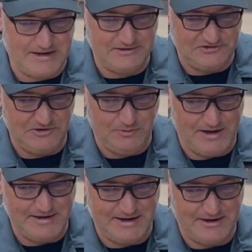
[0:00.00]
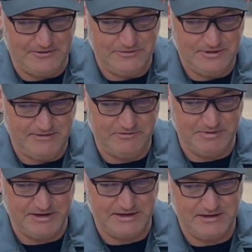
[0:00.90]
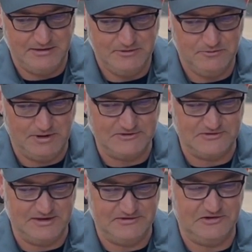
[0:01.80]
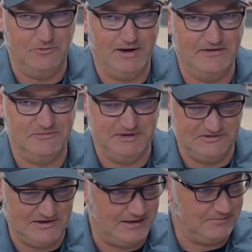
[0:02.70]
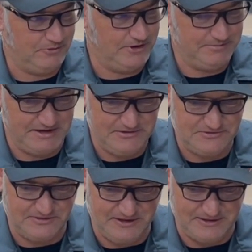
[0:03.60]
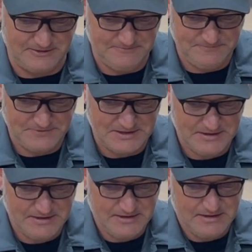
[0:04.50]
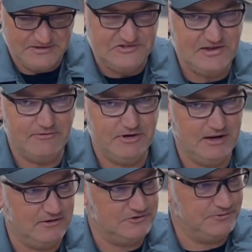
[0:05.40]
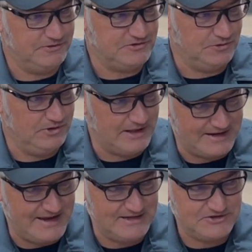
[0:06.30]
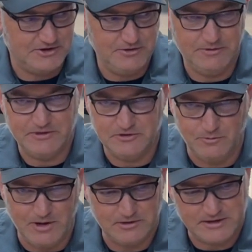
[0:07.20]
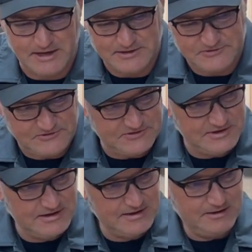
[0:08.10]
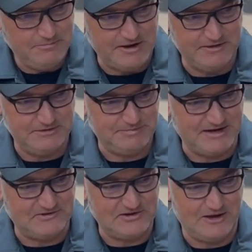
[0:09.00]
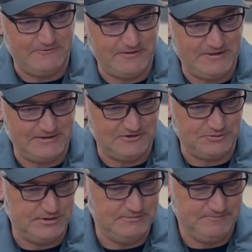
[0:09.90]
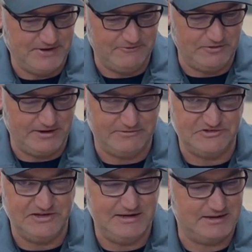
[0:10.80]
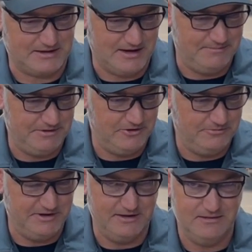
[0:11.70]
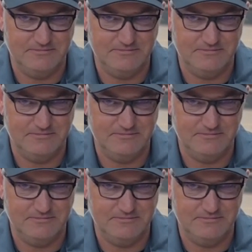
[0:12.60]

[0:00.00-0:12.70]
can see why now everybody wants this and why it's a big selling point. But here's the thing. $70 for the tool. I can't tell you what the Dewalt costs by itself. I think this one, I've only ever seen it in a combo, but